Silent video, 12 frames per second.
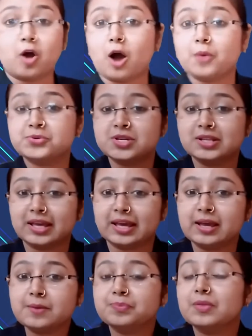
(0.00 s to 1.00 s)
Option
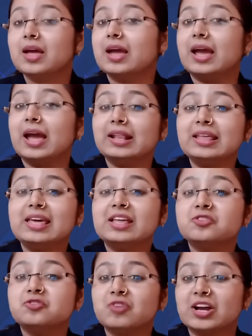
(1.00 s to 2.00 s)
A, any
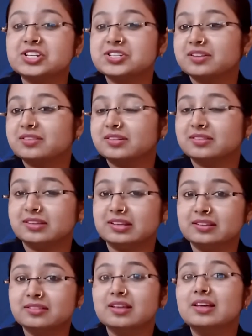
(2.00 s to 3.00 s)
infectious
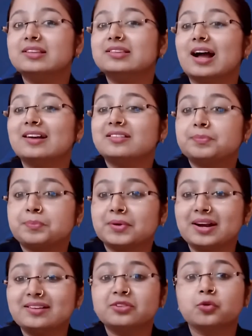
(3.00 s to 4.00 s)
disease that
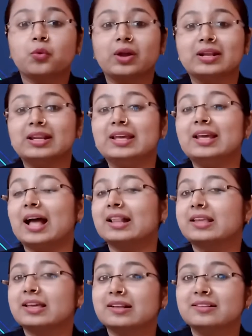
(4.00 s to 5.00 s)
spreads quickly
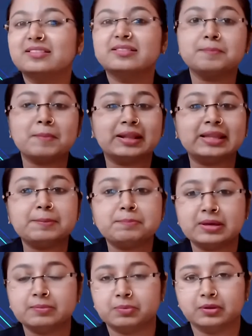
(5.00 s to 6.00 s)
and kills many
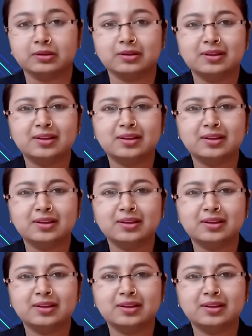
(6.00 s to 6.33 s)
people.